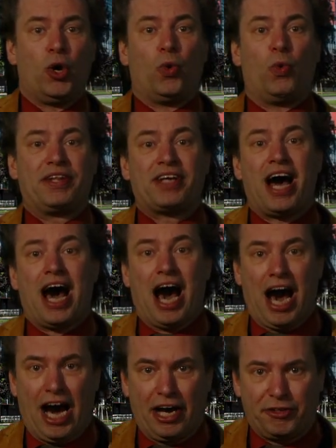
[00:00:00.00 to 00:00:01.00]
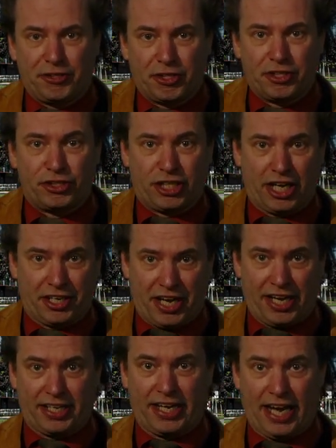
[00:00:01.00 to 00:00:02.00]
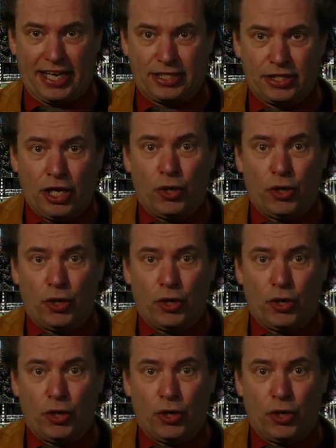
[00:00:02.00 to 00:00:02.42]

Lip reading: with hydrogen selenide gas,